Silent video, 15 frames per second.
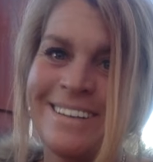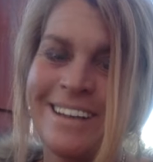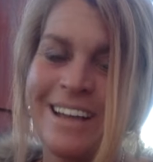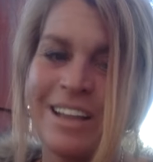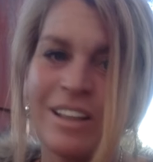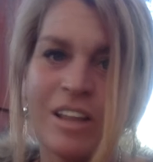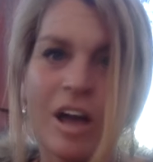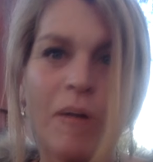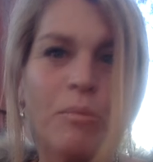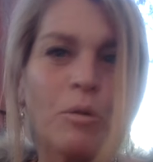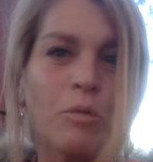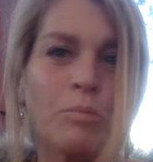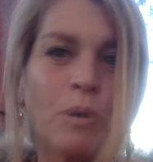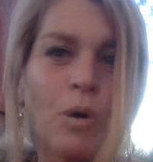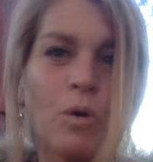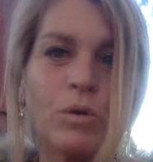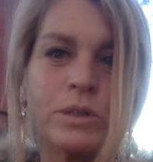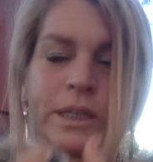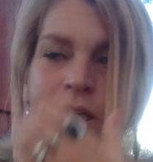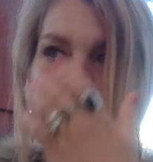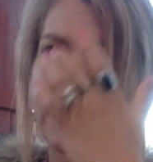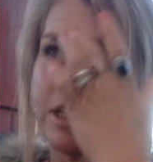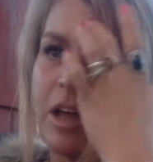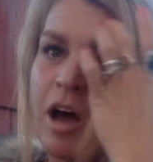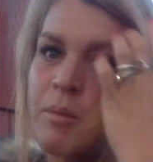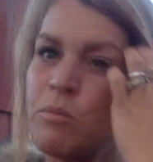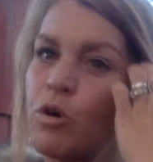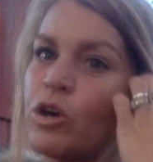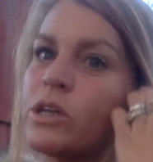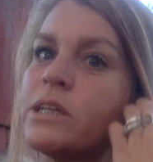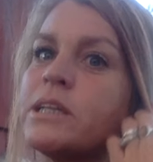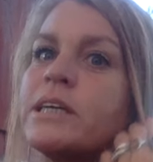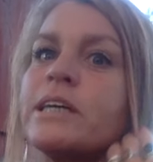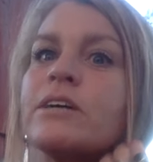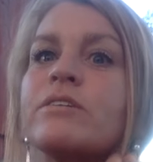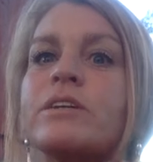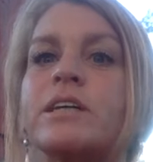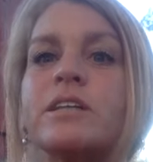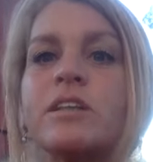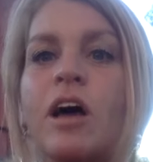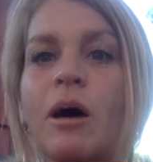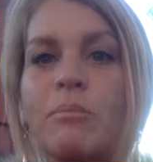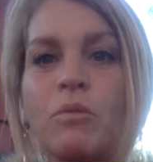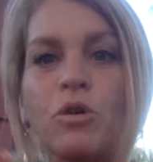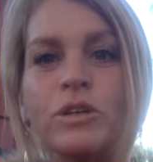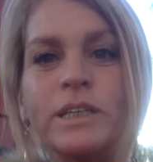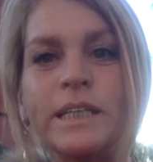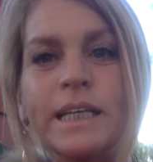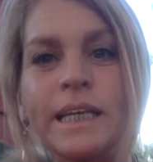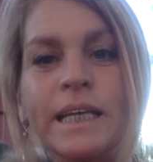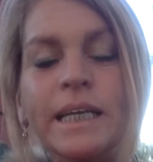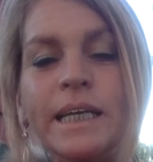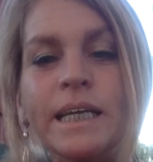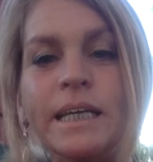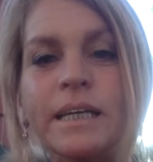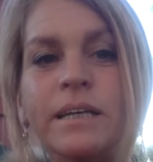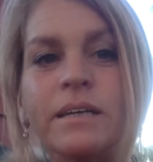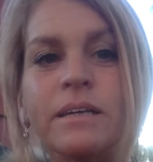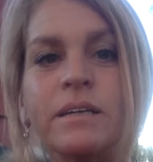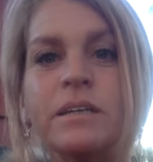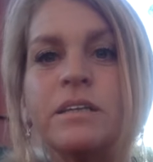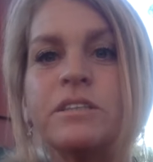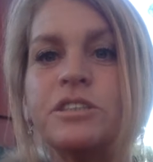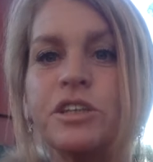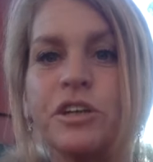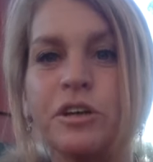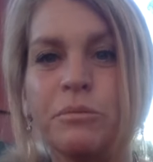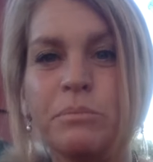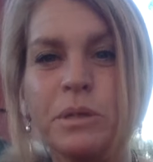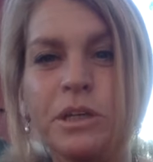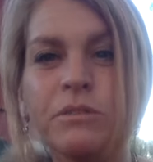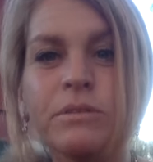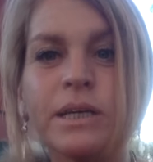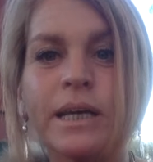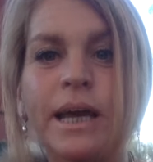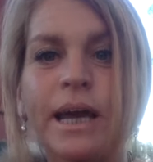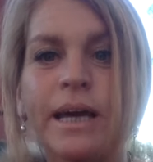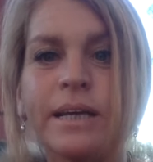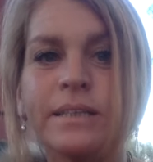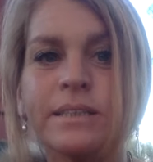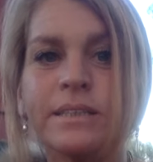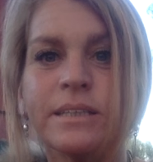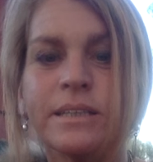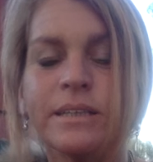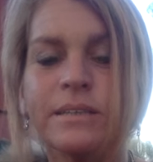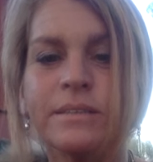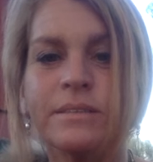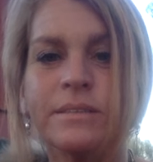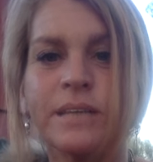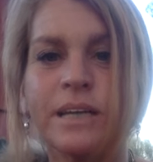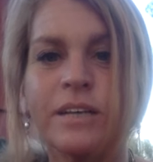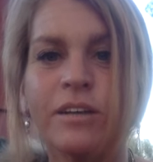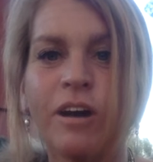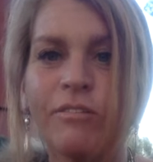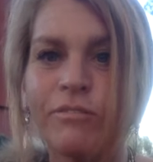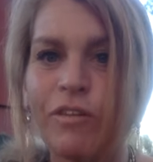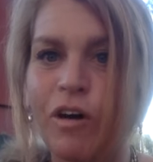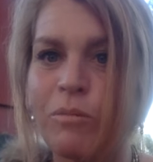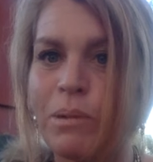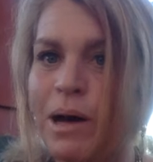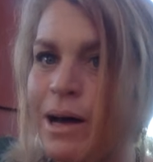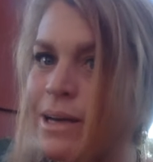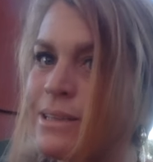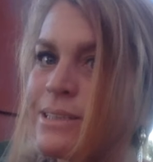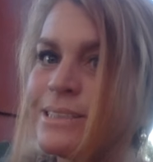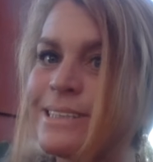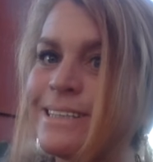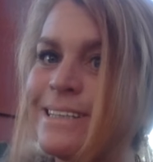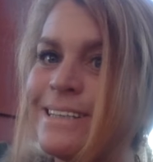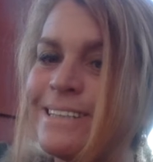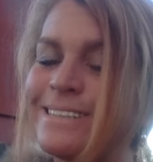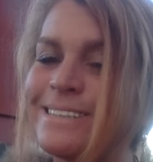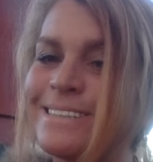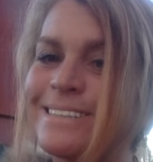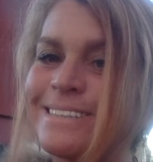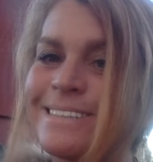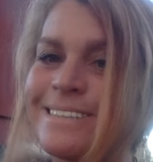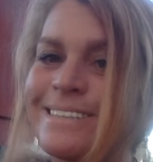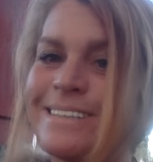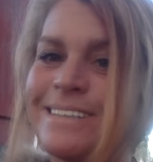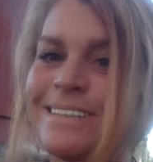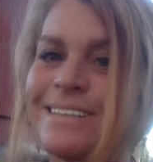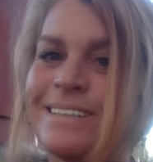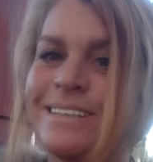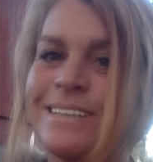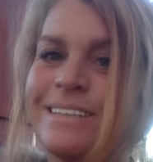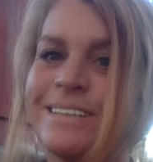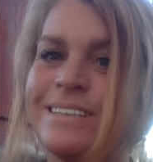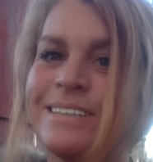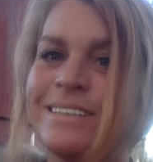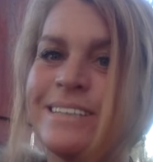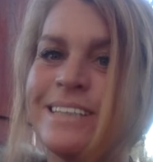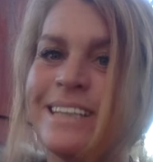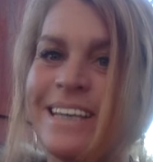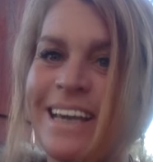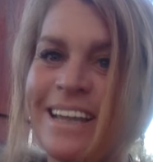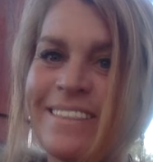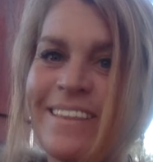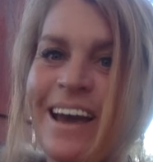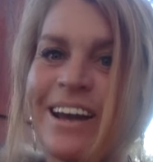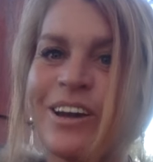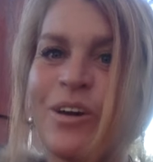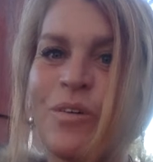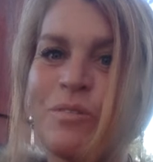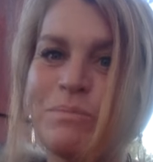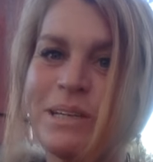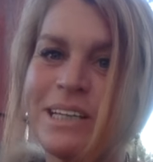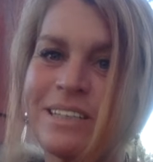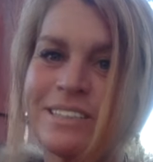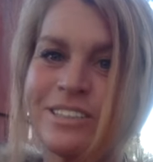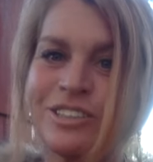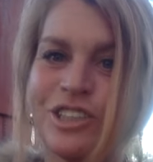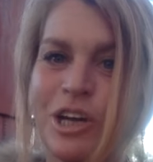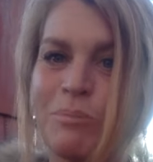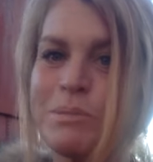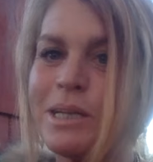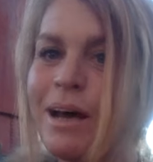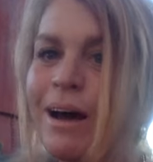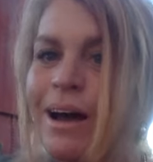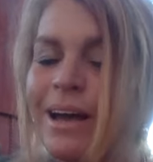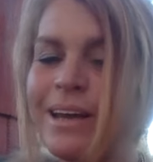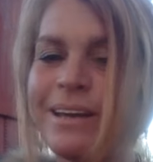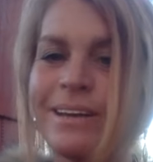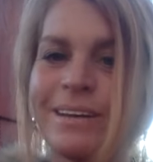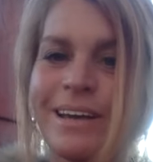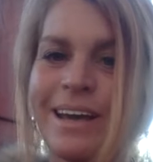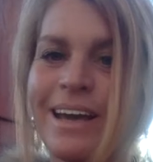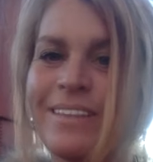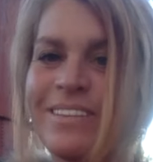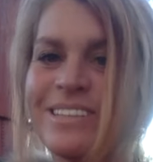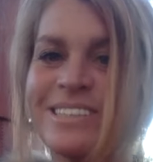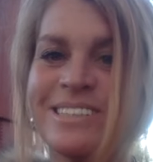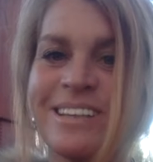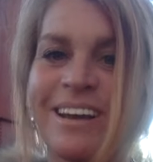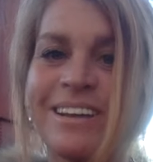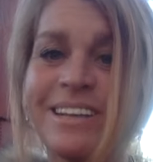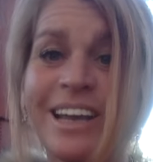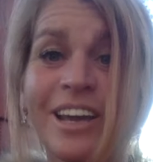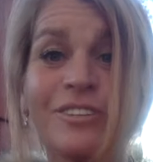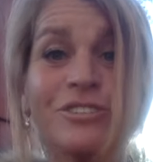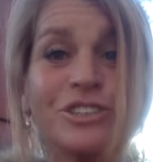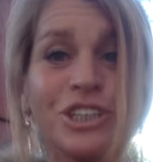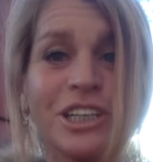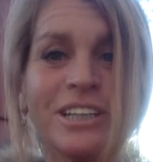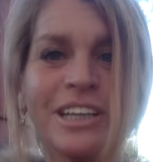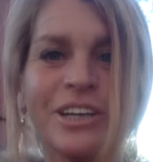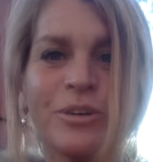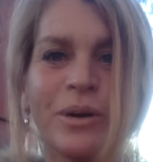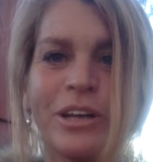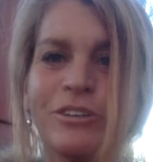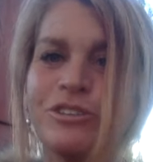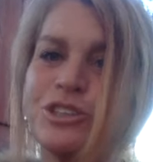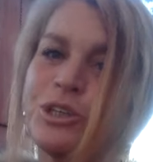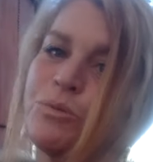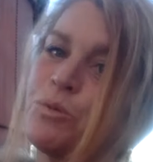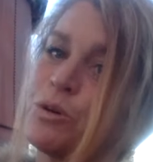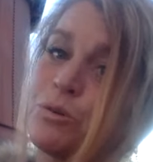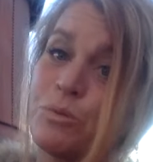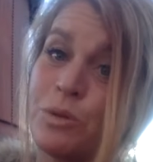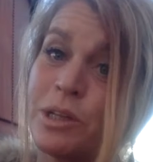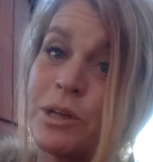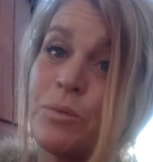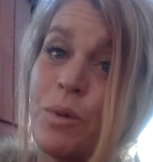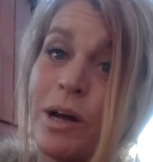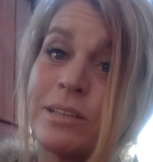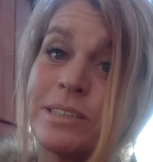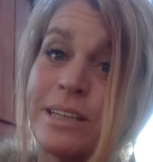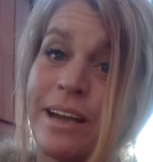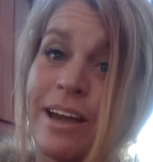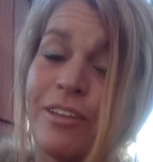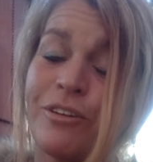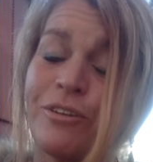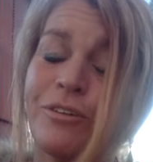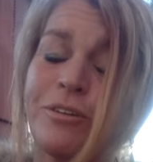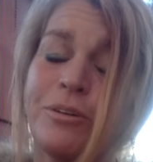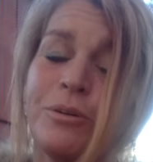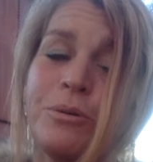a lot more bold and a lot more clear and a lot more needing to communicate and not fall behind the scenes to get that going because Gemini and the Sun energy, Leo energy, work really well together.